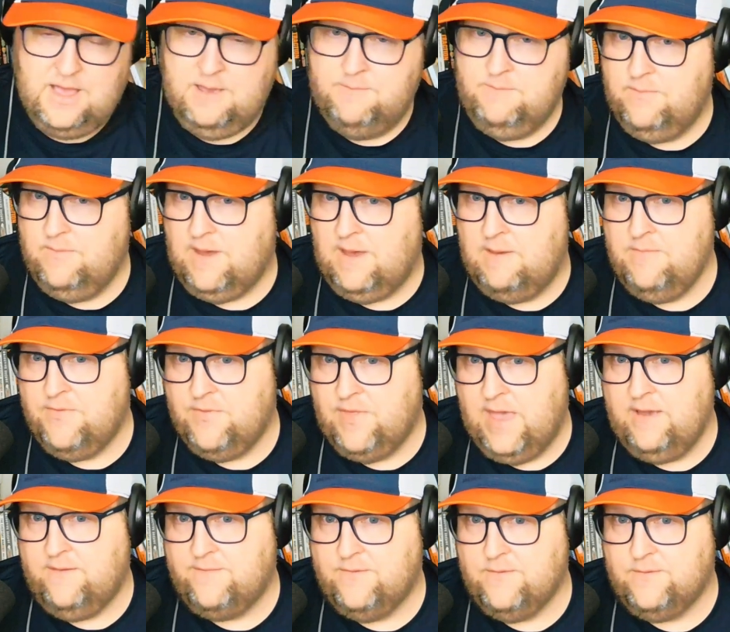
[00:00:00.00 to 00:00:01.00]
I'm
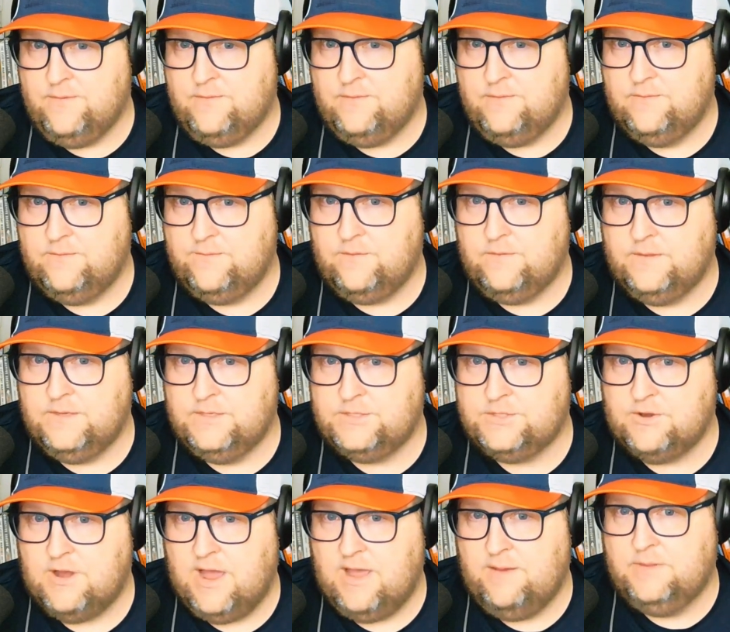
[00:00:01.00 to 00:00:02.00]
thankful for this
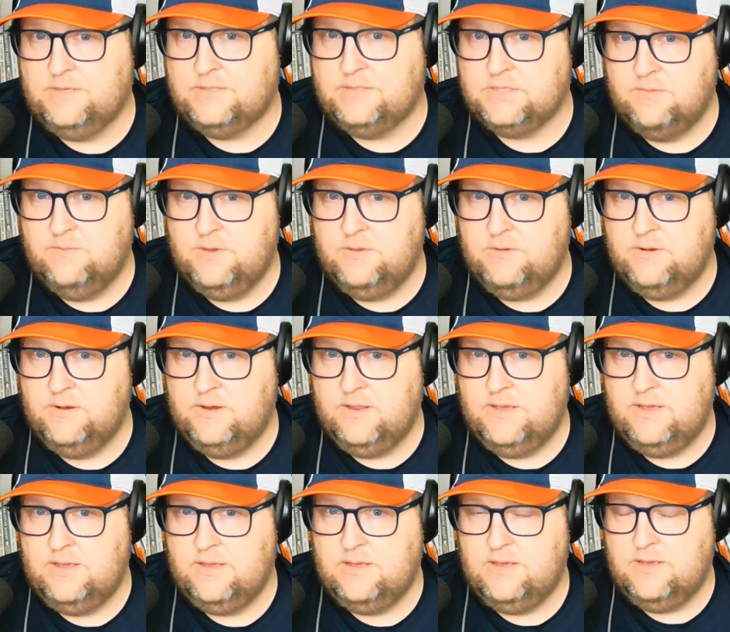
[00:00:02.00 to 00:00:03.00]
tribe, this
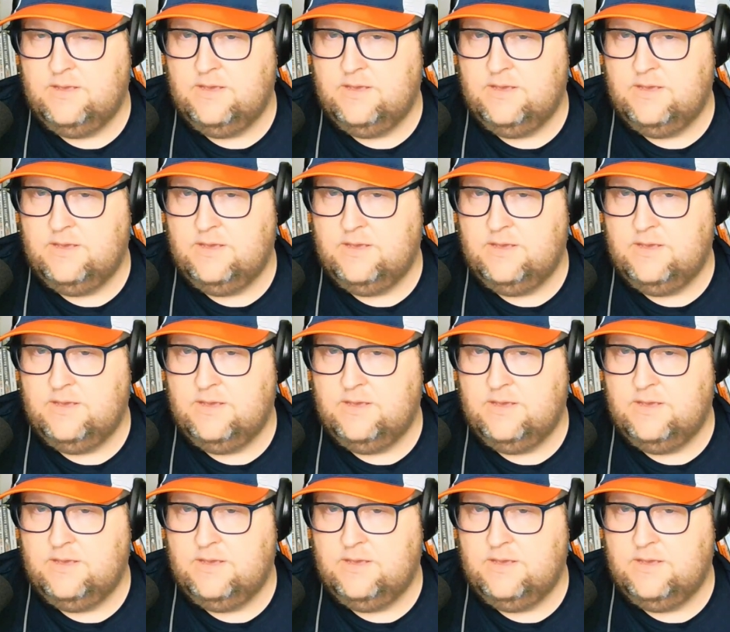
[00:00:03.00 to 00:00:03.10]
community,